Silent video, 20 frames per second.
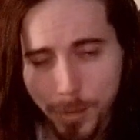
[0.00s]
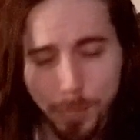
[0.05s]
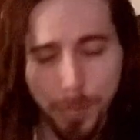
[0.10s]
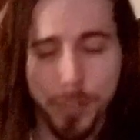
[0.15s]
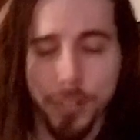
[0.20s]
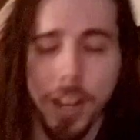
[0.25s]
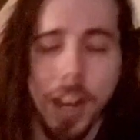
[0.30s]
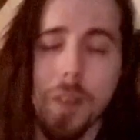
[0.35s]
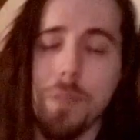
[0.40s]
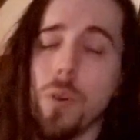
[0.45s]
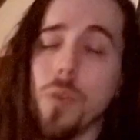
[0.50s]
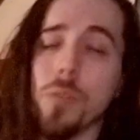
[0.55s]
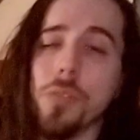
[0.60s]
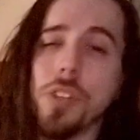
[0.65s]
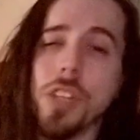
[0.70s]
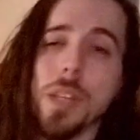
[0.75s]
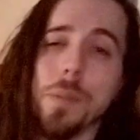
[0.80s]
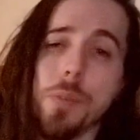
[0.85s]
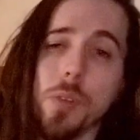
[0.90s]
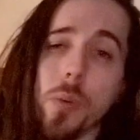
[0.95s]
But I won't
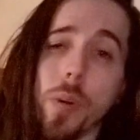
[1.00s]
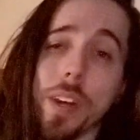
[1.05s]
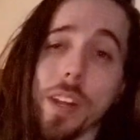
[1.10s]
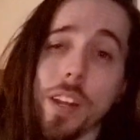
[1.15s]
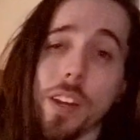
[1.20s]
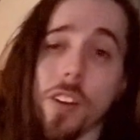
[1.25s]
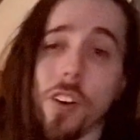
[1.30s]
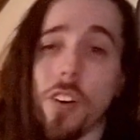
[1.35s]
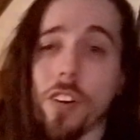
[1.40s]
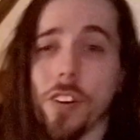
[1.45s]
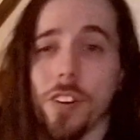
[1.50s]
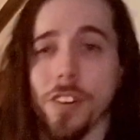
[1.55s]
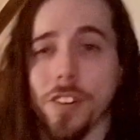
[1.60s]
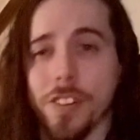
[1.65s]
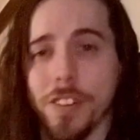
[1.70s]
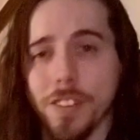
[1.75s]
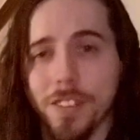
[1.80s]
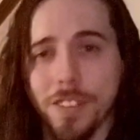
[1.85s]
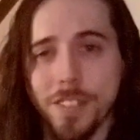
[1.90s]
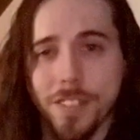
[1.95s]
keep you any longer.
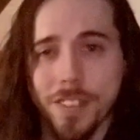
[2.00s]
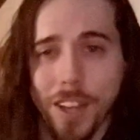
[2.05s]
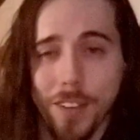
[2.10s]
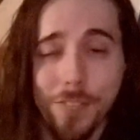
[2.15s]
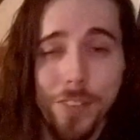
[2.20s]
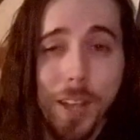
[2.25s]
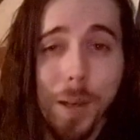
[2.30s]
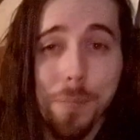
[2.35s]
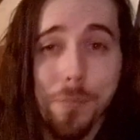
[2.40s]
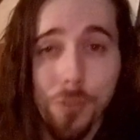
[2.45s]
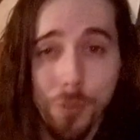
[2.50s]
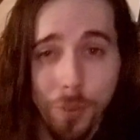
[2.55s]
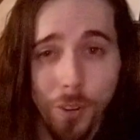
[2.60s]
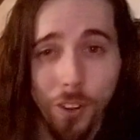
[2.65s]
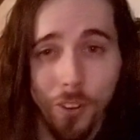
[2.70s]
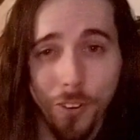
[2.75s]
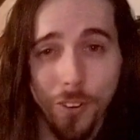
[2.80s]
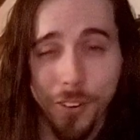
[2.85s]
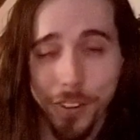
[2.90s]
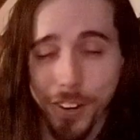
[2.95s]
I've kept you
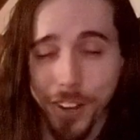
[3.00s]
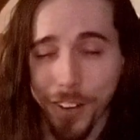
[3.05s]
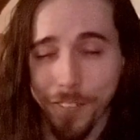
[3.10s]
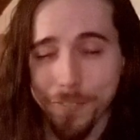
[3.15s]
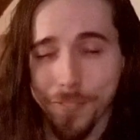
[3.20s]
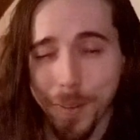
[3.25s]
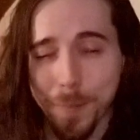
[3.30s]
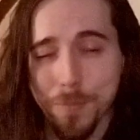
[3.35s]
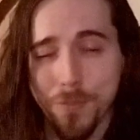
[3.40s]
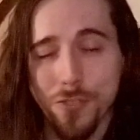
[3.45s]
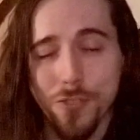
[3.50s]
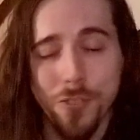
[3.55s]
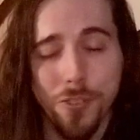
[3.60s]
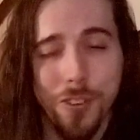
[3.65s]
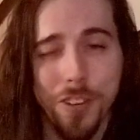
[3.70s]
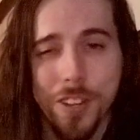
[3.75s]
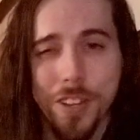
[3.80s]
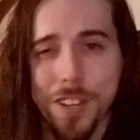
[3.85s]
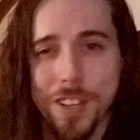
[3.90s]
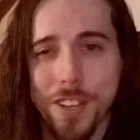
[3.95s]
long enough, I'm
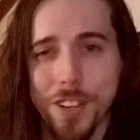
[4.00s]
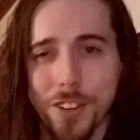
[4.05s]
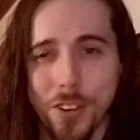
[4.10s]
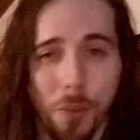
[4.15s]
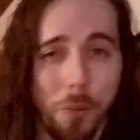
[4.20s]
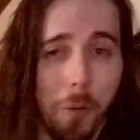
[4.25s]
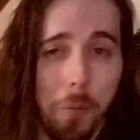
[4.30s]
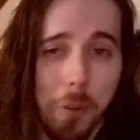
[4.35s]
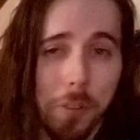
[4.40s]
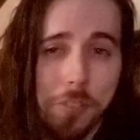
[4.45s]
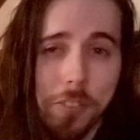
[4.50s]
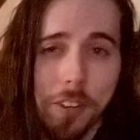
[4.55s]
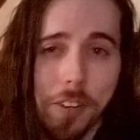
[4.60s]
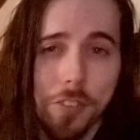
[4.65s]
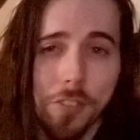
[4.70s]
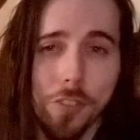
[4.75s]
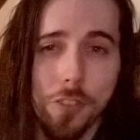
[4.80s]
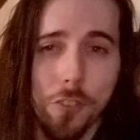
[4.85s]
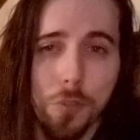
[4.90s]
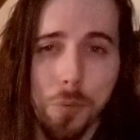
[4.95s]
sure. No one wants to
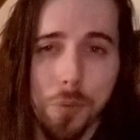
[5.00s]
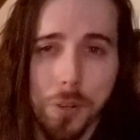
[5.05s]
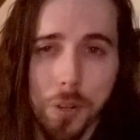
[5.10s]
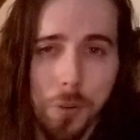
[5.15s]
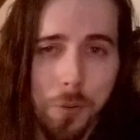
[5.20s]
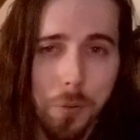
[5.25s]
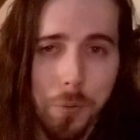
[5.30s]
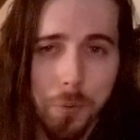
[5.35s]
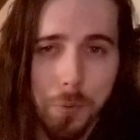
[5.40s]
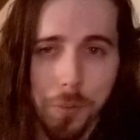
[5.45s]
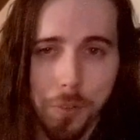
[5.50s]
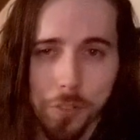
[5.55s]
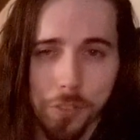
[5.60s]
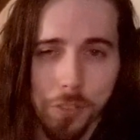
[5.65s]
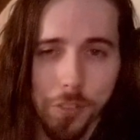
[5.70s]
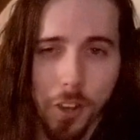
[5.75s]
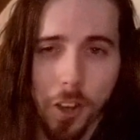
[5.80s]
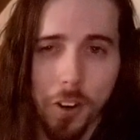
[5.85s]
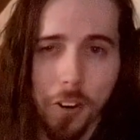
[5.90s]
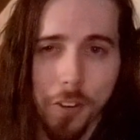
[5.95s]
listen to an old
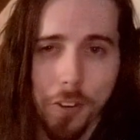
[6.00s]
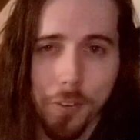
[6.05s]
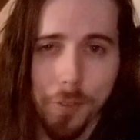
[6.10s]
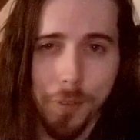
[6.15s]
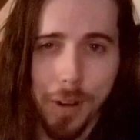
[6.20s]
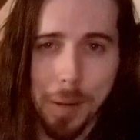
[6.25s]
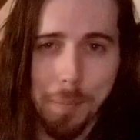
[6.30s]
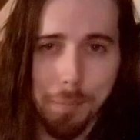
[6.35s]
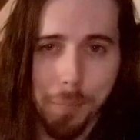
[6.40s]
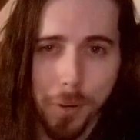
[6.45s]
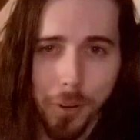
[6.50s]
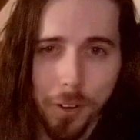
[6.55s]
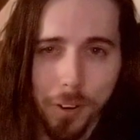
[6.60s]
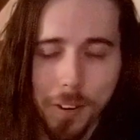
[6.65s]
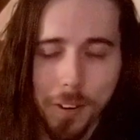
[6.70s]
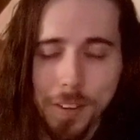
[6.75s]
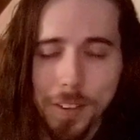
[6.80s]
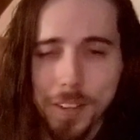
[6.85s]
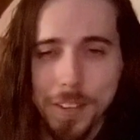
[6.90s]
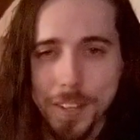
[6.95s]
scholar
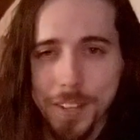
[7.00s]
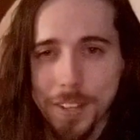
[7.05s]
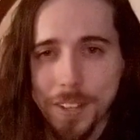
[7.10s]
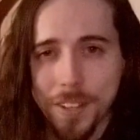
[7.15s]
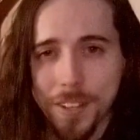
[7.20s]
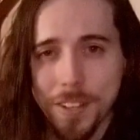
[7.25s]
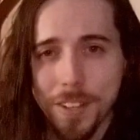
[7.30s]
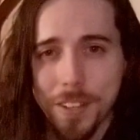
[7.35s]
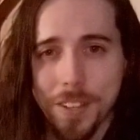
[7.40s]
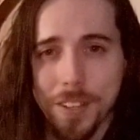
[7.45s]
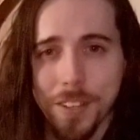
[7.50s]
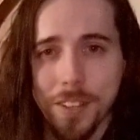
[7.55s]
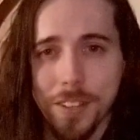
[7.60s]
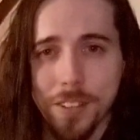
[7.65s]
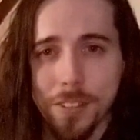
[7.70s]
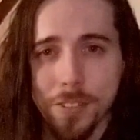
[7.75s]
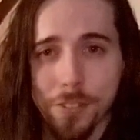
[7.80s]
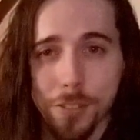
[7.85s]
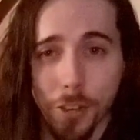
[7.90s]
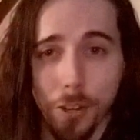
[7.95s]
ramble.
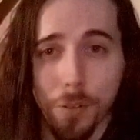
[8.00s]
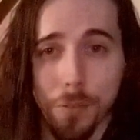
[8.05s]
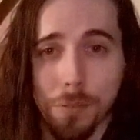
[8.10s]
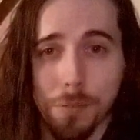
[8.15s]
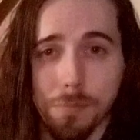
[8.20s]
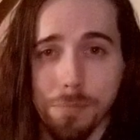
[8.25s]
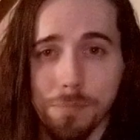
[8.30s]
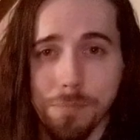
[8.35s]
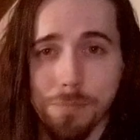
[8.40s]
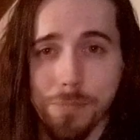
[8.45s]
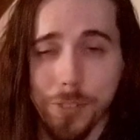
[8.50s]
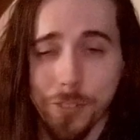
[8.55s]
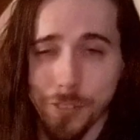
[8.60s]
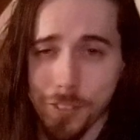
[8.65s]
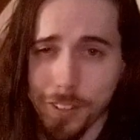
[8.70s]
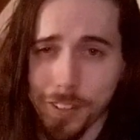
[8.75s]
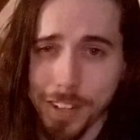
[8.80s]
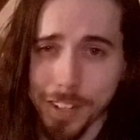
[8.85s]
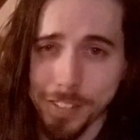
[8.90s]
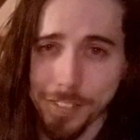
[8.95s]
So,
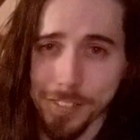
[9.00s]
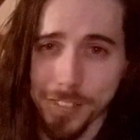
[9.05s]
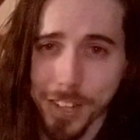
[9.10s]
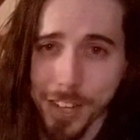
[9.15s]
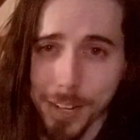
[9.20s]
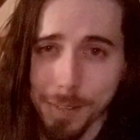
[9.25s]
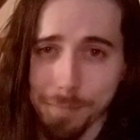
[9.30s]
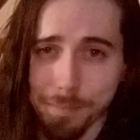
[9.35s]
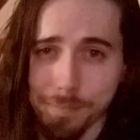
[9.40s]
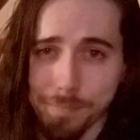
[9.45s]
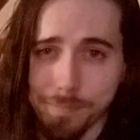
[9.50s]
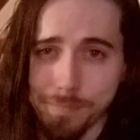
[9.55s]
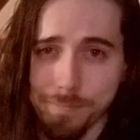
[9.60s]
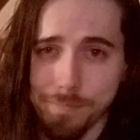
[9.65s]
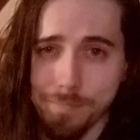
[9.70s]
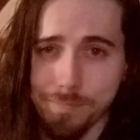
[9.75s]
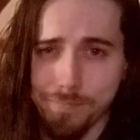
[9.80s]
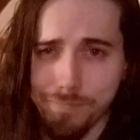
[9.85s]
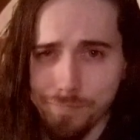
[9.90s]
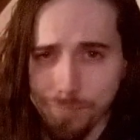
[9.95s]
until next time,
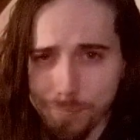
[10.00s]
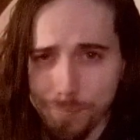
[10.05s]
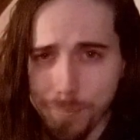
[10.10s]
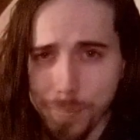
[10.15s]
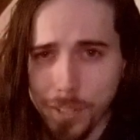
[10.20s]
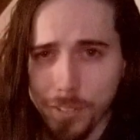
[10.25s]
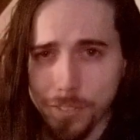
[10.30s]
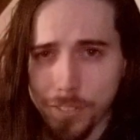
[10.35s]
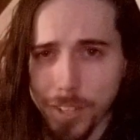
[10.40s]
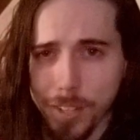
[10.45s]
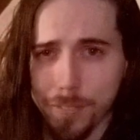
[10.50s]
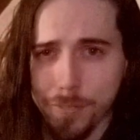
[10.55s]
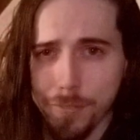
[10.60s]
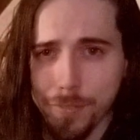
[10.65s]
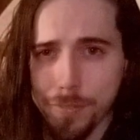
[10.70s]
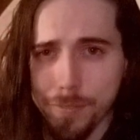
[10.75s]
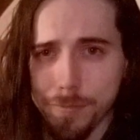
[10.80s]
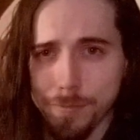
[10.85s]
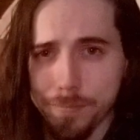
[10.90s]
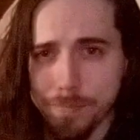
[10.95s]
be
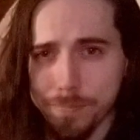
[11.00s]
safe.